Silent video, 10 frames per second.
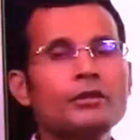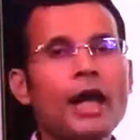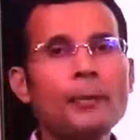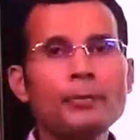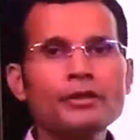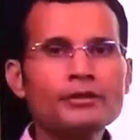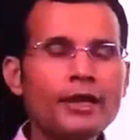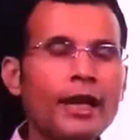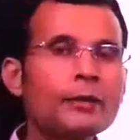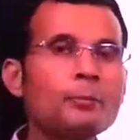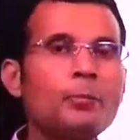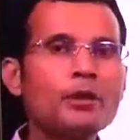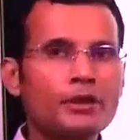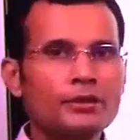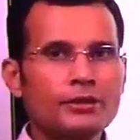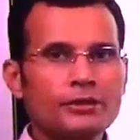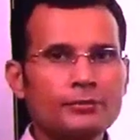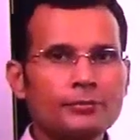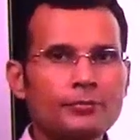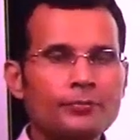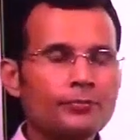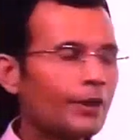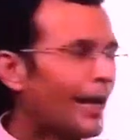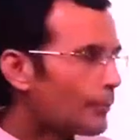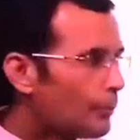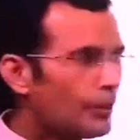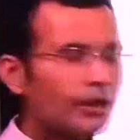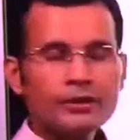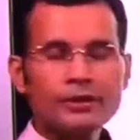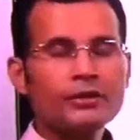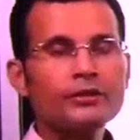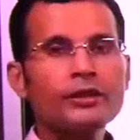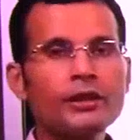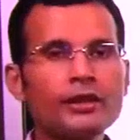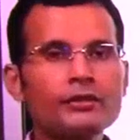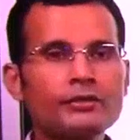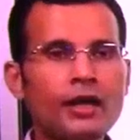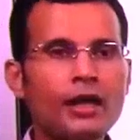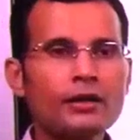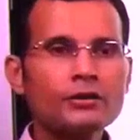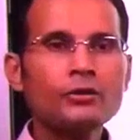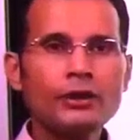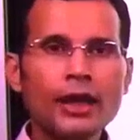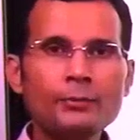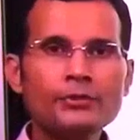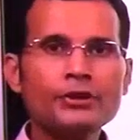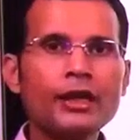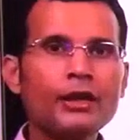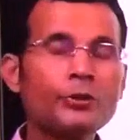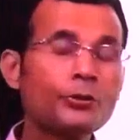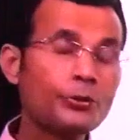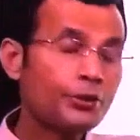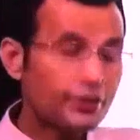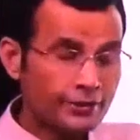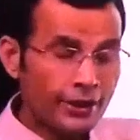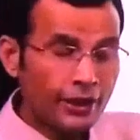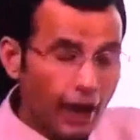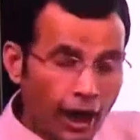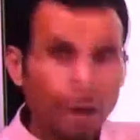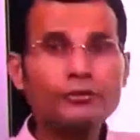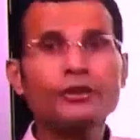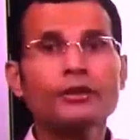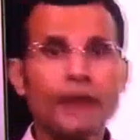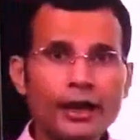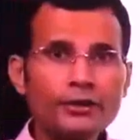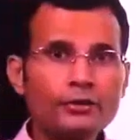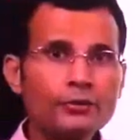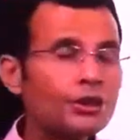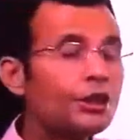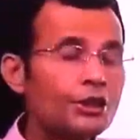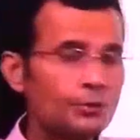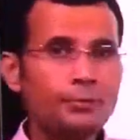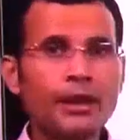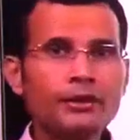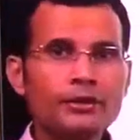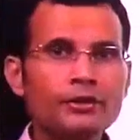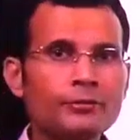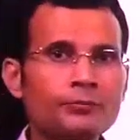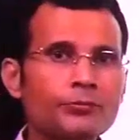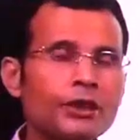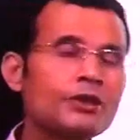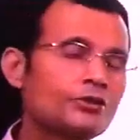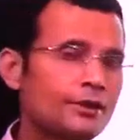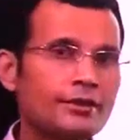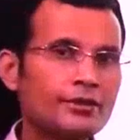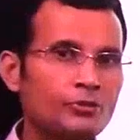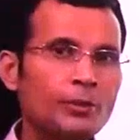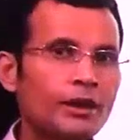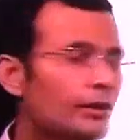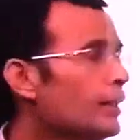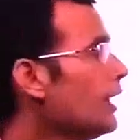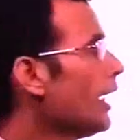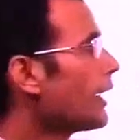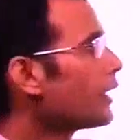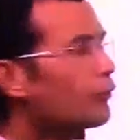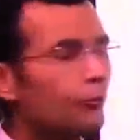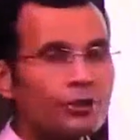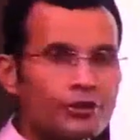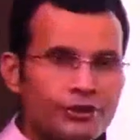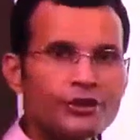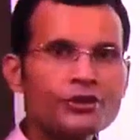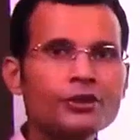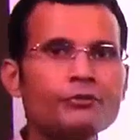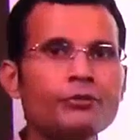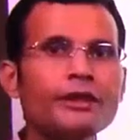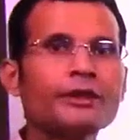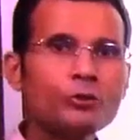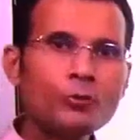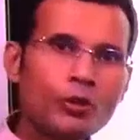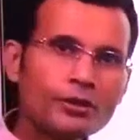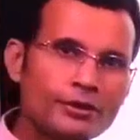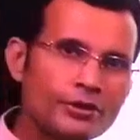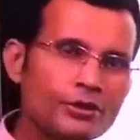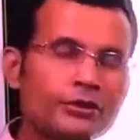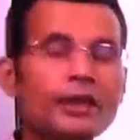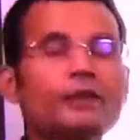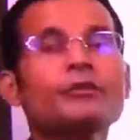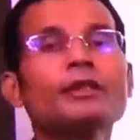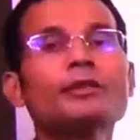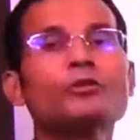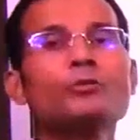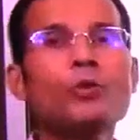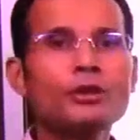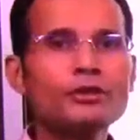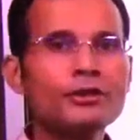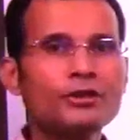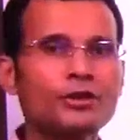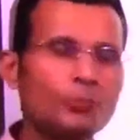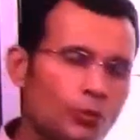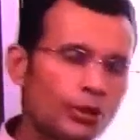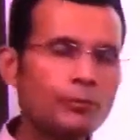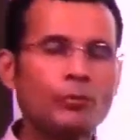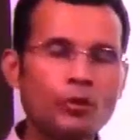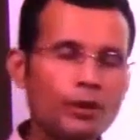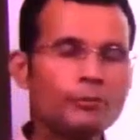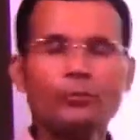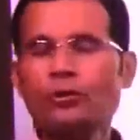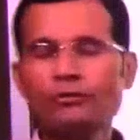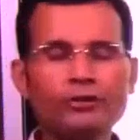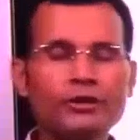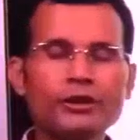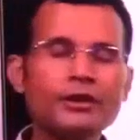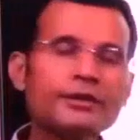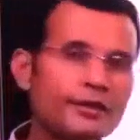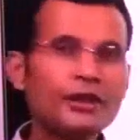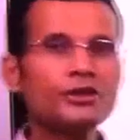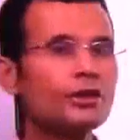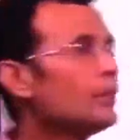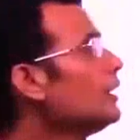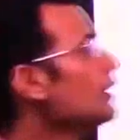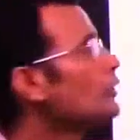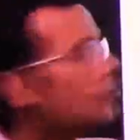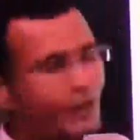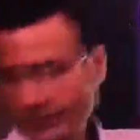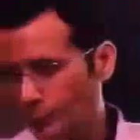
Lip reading: happens at birth. At birth, the lungs are collapsed. They are going to distend after that with each breath, each successive breath, and therefore distension will lead to more distension. That will lead to more distension, more and more further distension. So that's